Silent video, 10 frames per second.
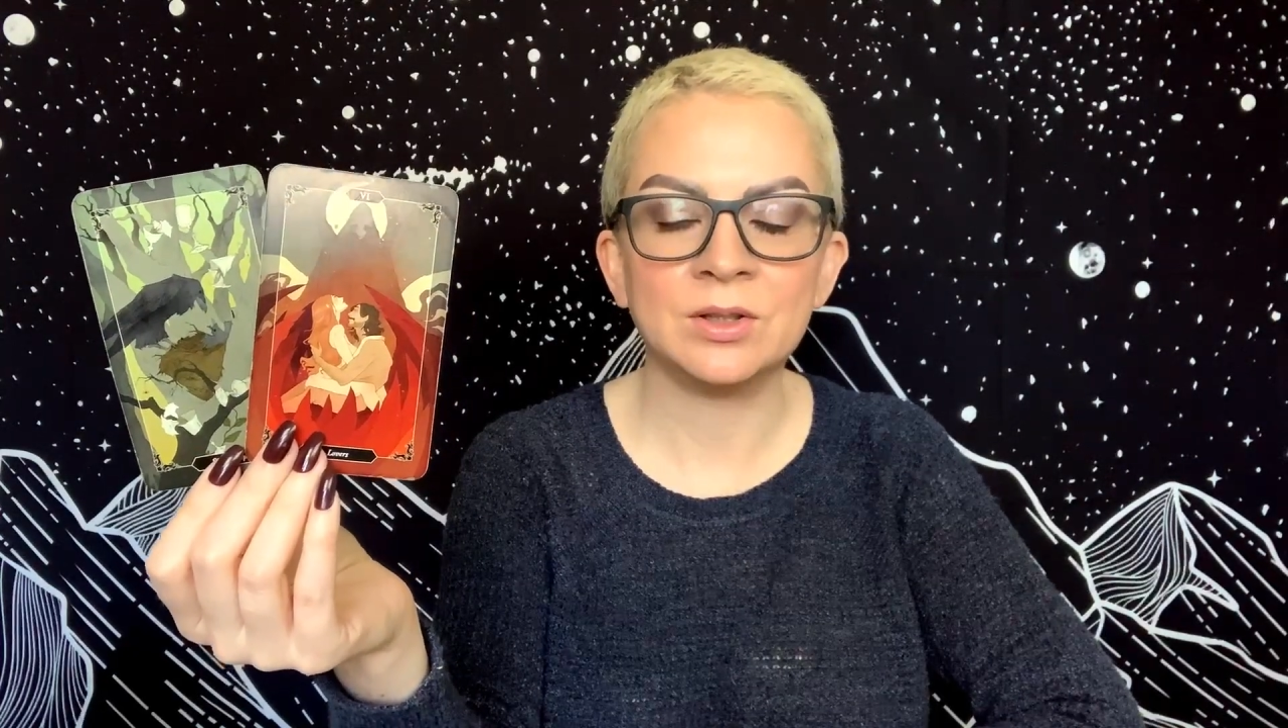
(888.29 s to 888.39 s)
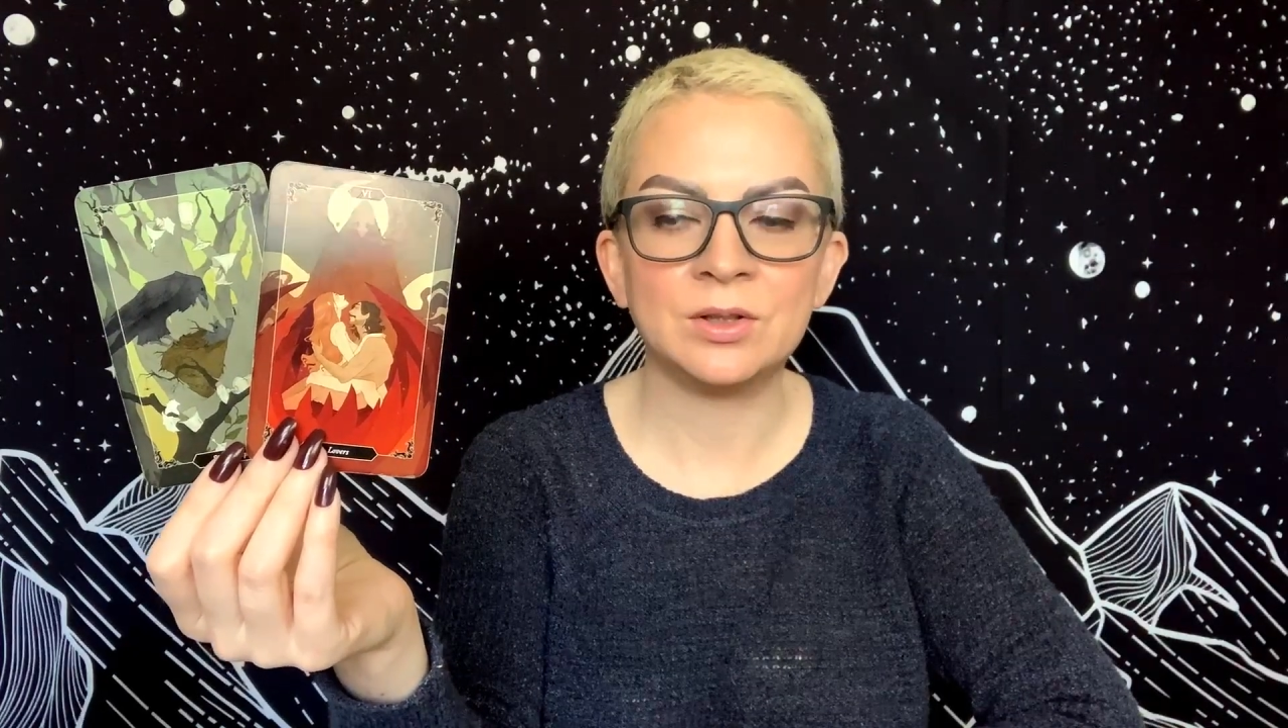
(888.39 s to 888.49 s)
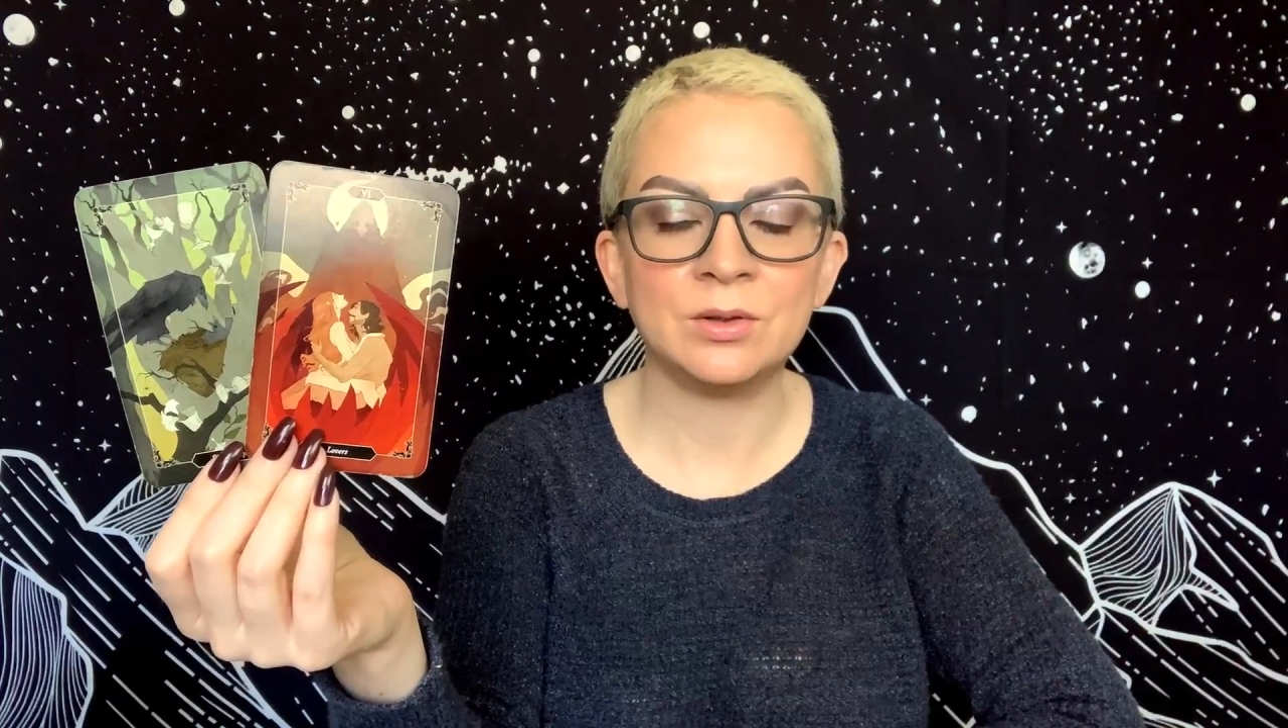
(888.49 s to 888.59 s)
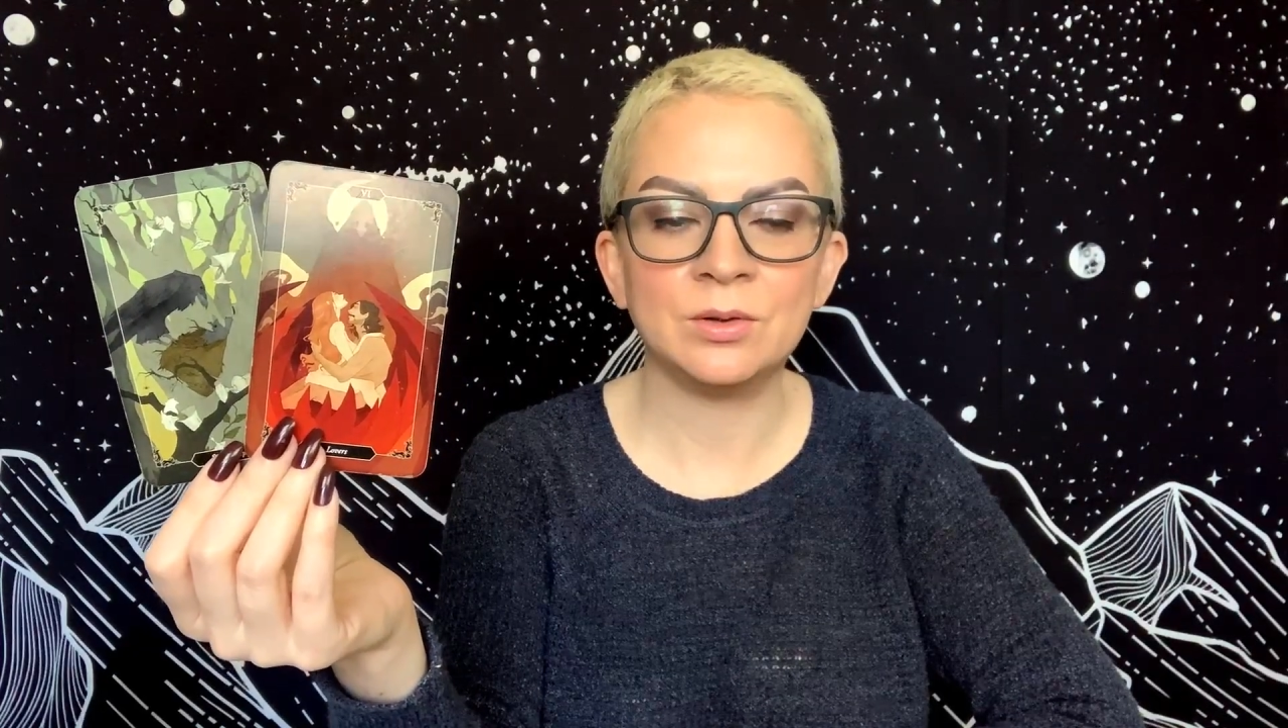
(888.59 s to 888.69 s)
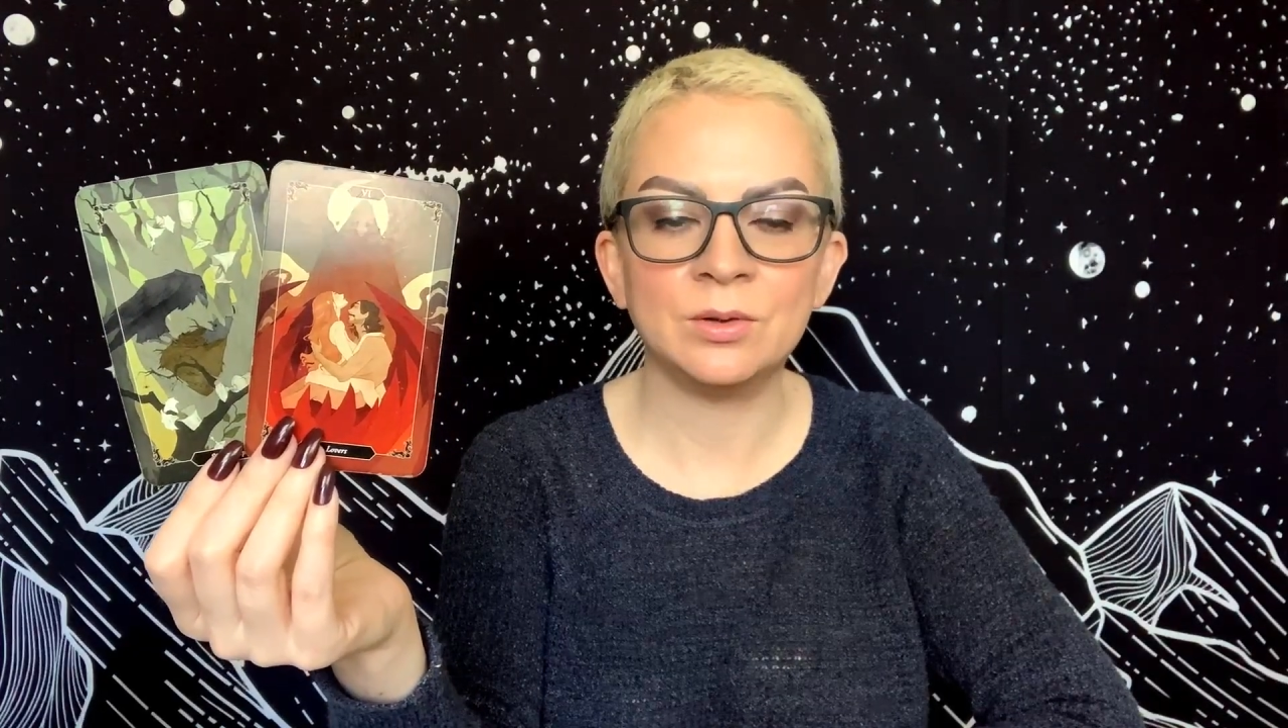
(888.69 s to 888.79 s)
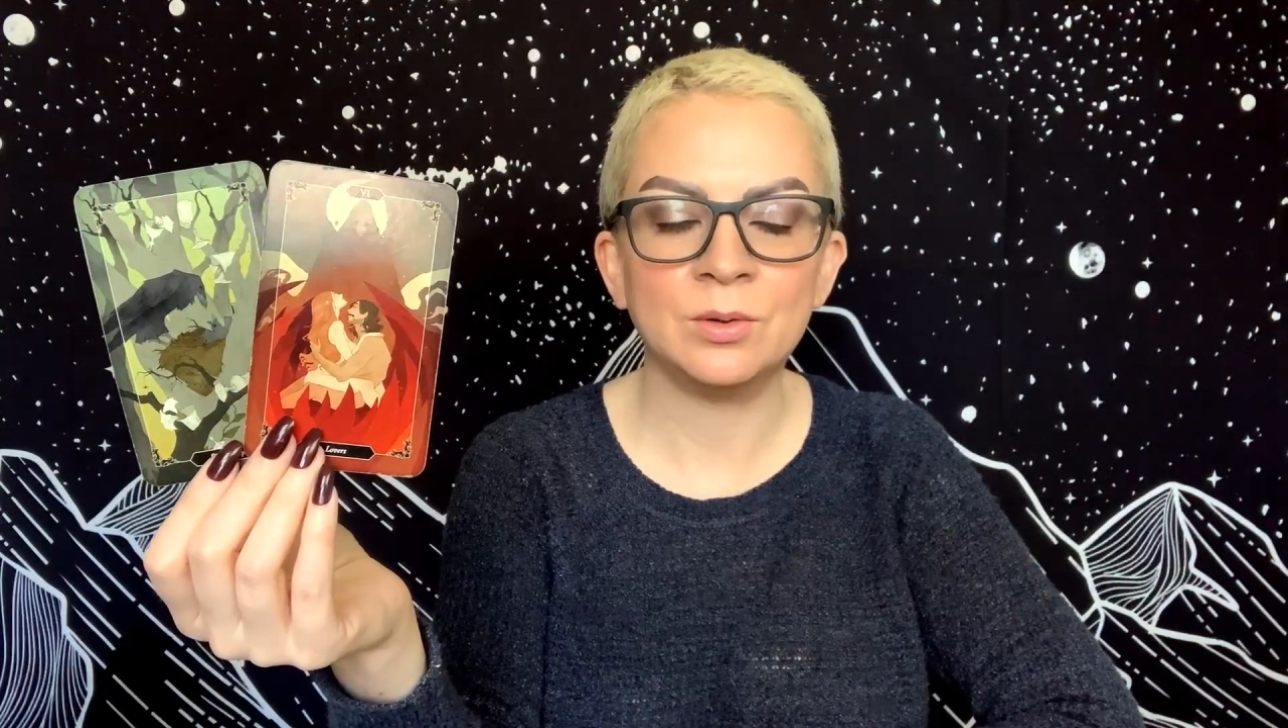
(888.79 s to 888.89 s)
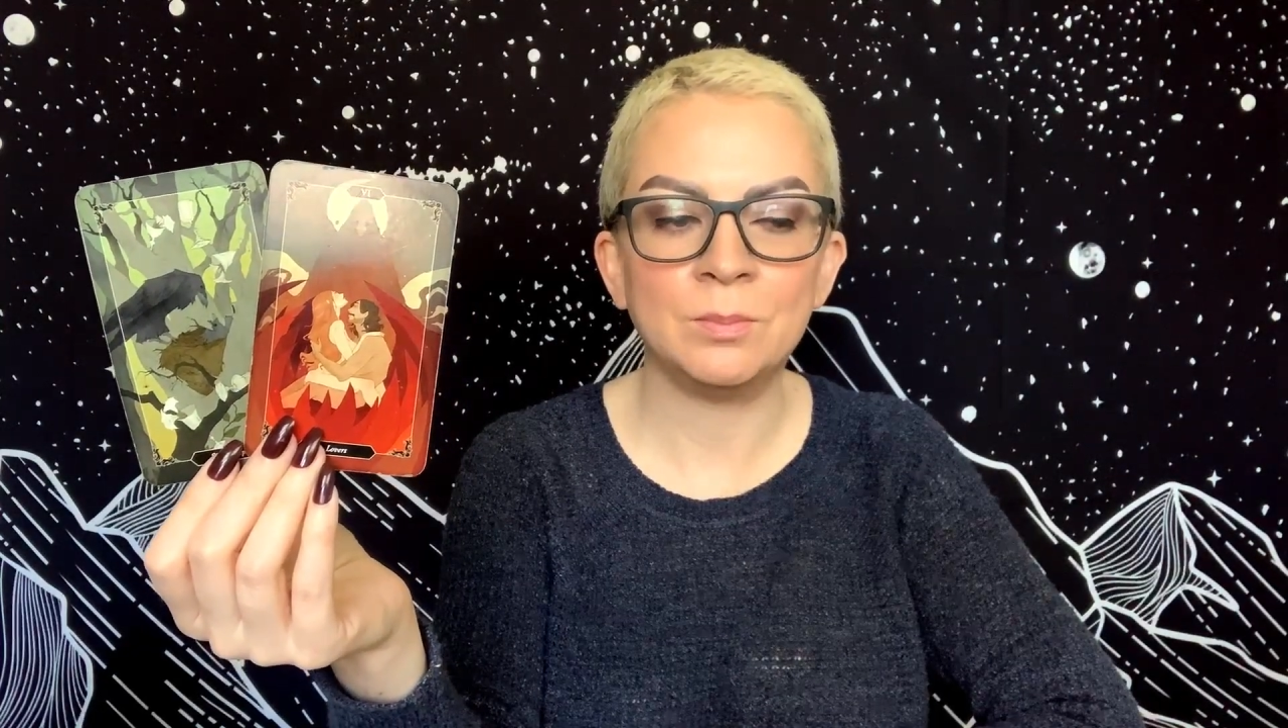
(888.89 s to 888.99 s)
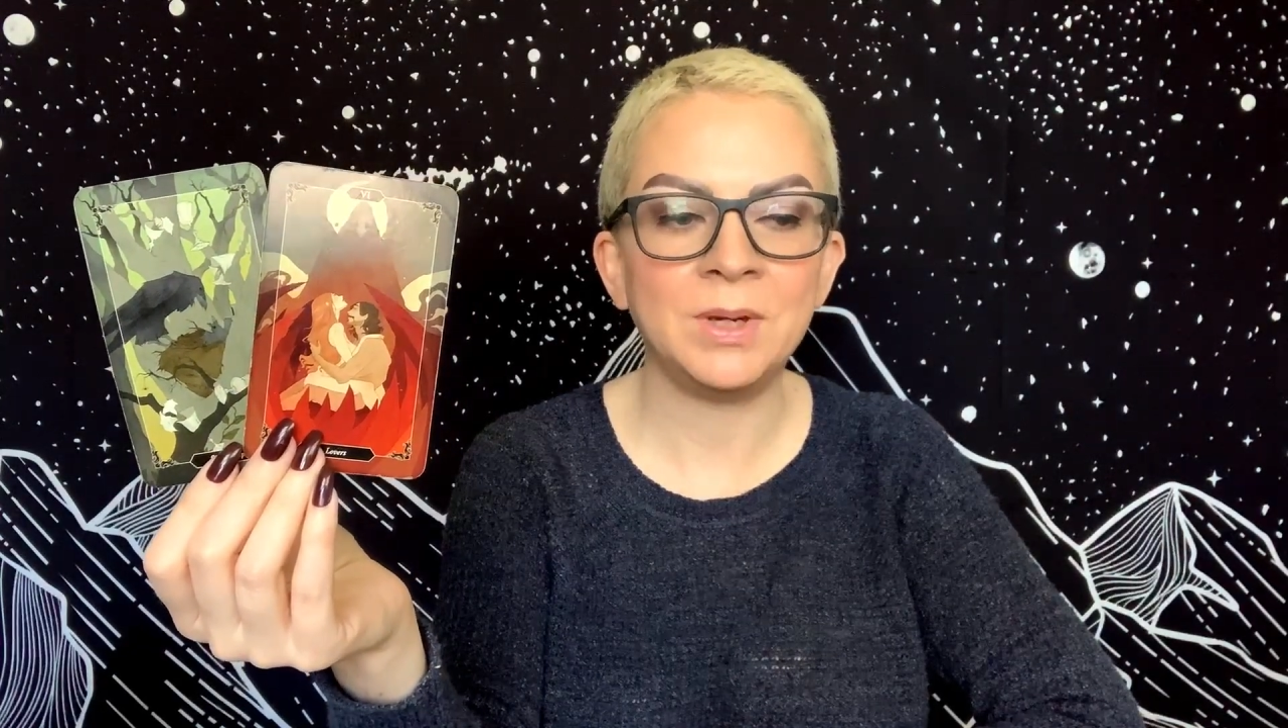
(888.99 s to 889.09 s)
to